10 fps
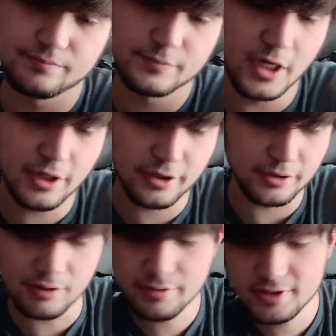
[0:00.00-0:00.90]
I don't know.
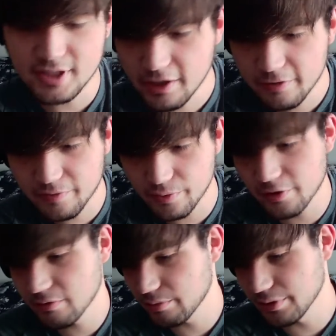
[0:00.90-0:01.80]
I'm excited for
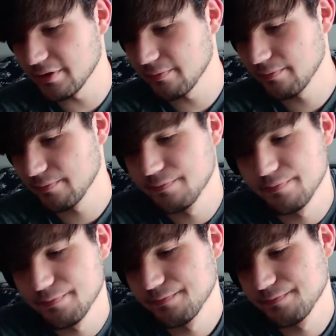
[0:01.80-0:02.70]
it, but
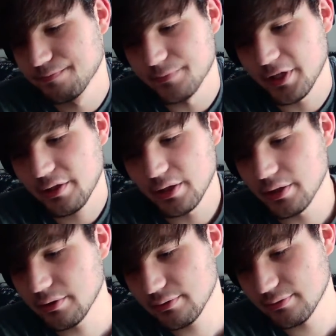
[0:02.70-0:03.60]
I don't know.